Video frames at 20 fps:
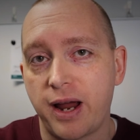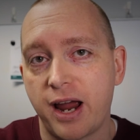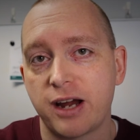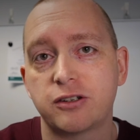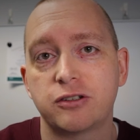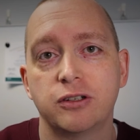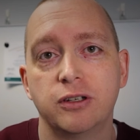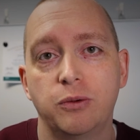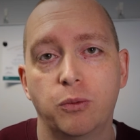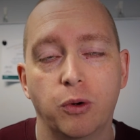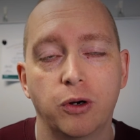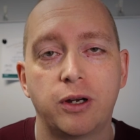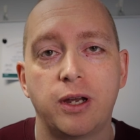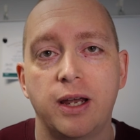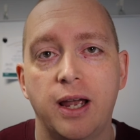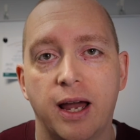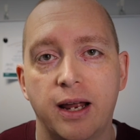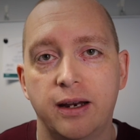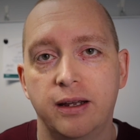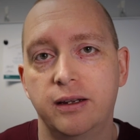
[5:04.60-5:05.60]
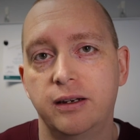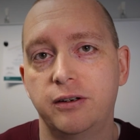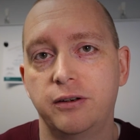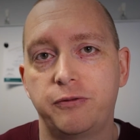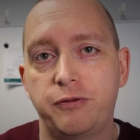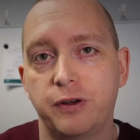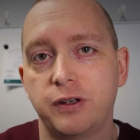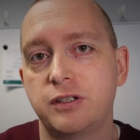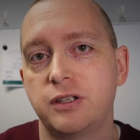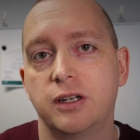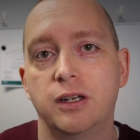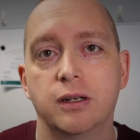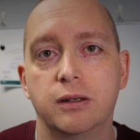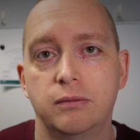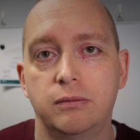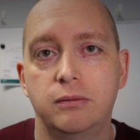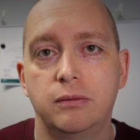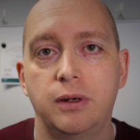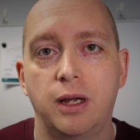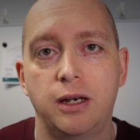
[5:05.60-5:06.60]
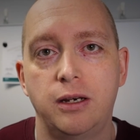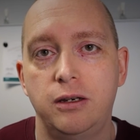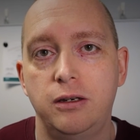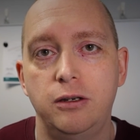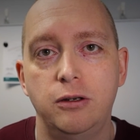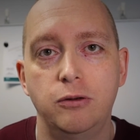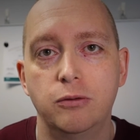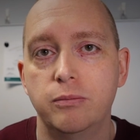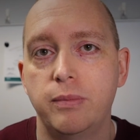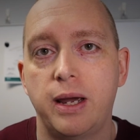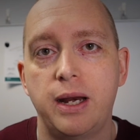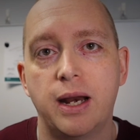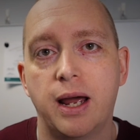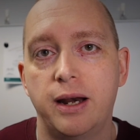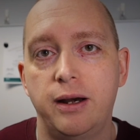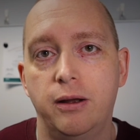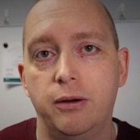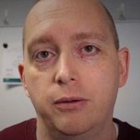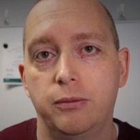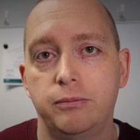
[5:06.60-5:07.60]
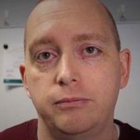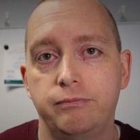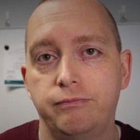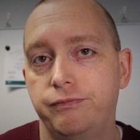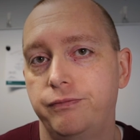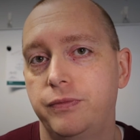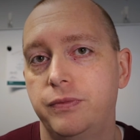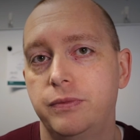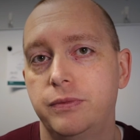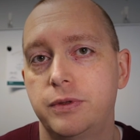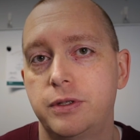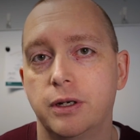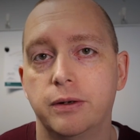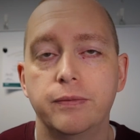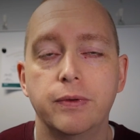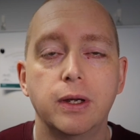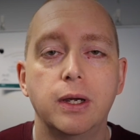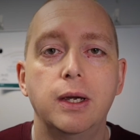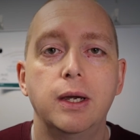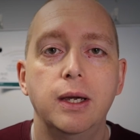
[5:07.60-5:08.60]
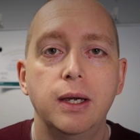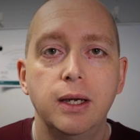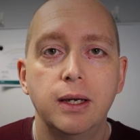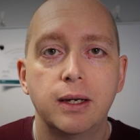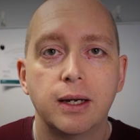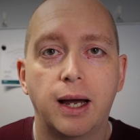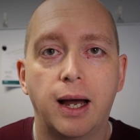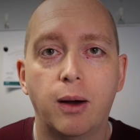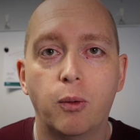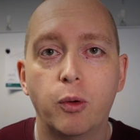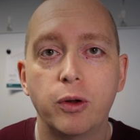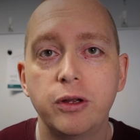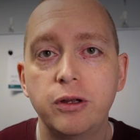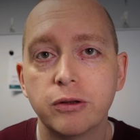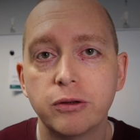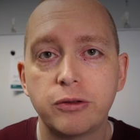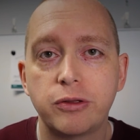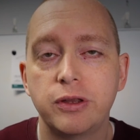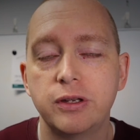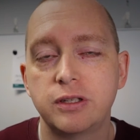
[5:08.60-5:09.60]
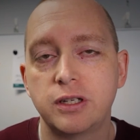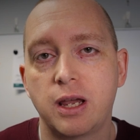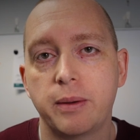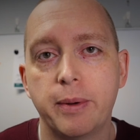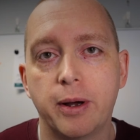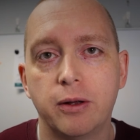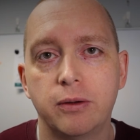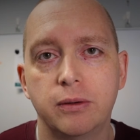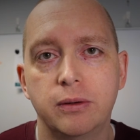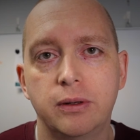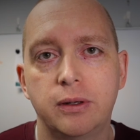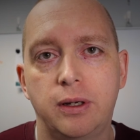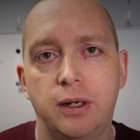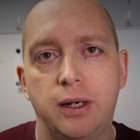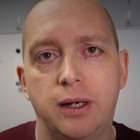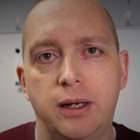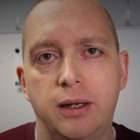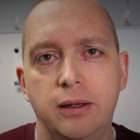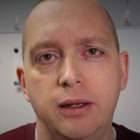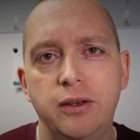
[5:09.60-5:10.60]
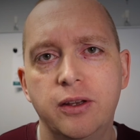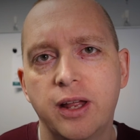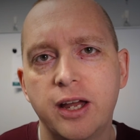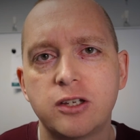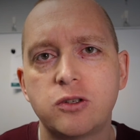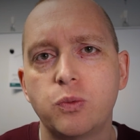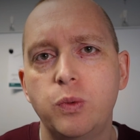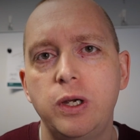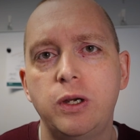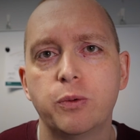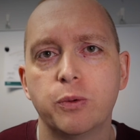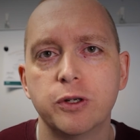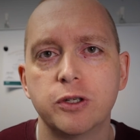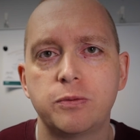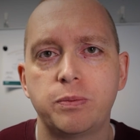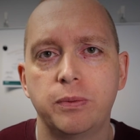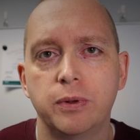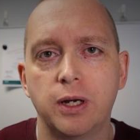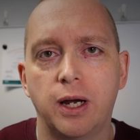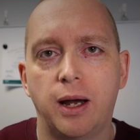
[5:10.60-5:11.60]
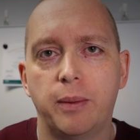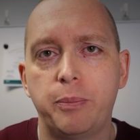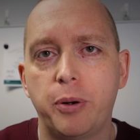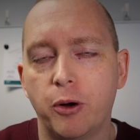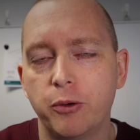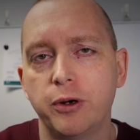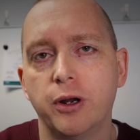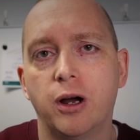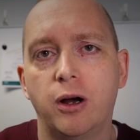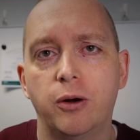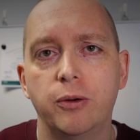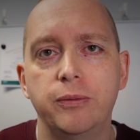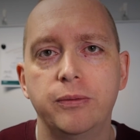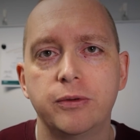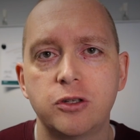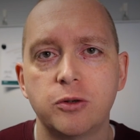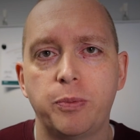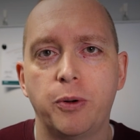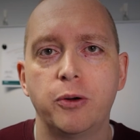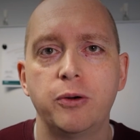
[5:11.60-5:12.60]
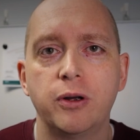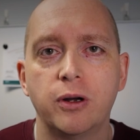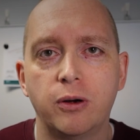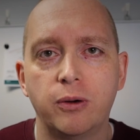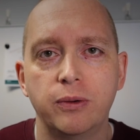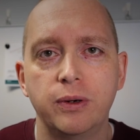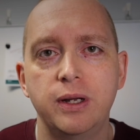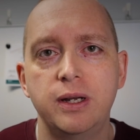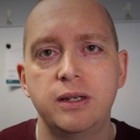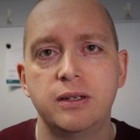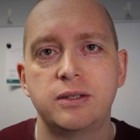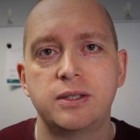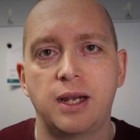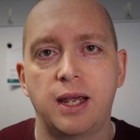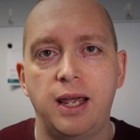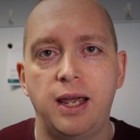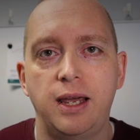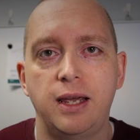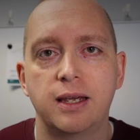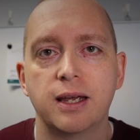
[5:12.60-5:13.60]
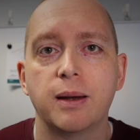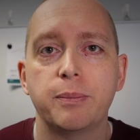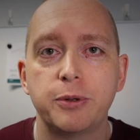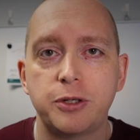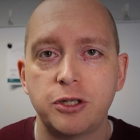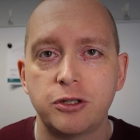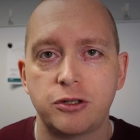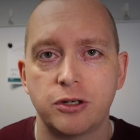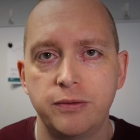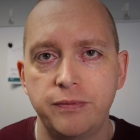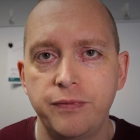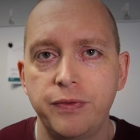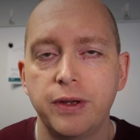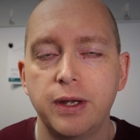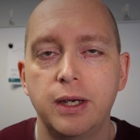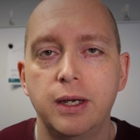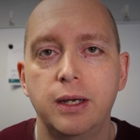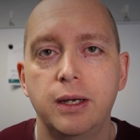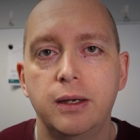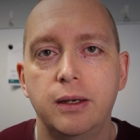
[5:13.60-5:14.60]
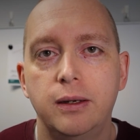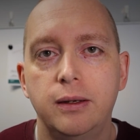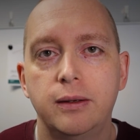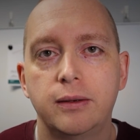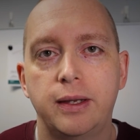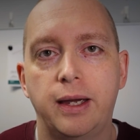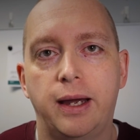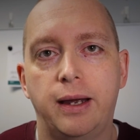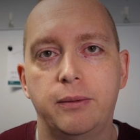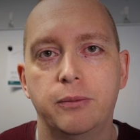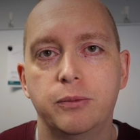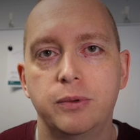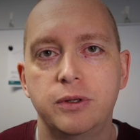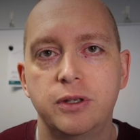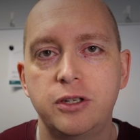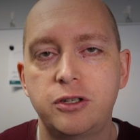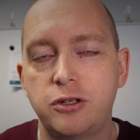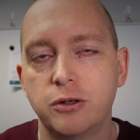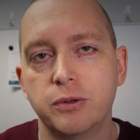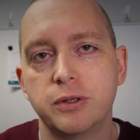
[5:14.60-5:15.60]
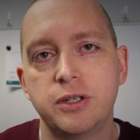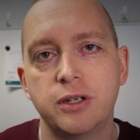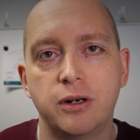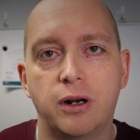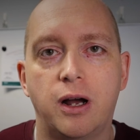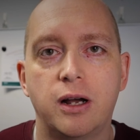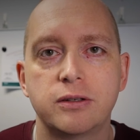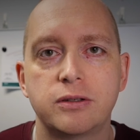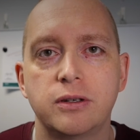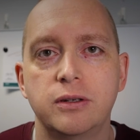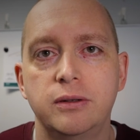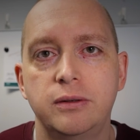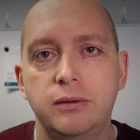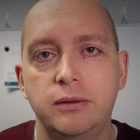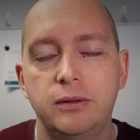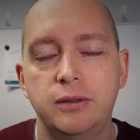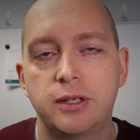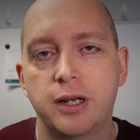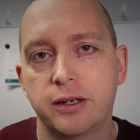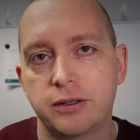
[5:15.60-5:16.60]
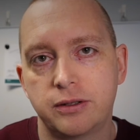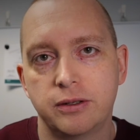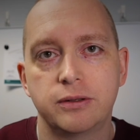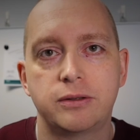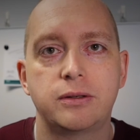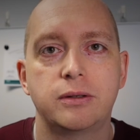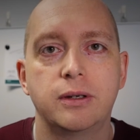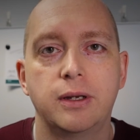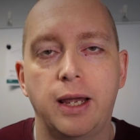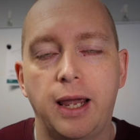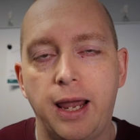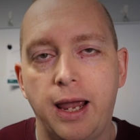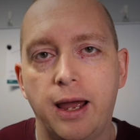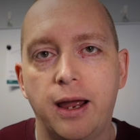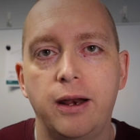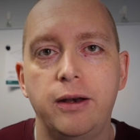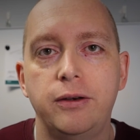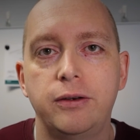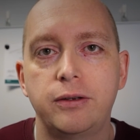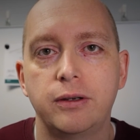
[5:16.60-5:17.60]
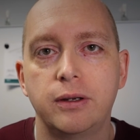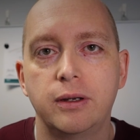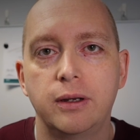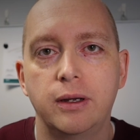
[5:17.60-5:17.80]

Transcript: actually working on it and fixing it, and you may not know. So one of the other things that came out in the last week was Pwn to Own. So Pwn to Own is a competition that this year was in Austin, Texas, and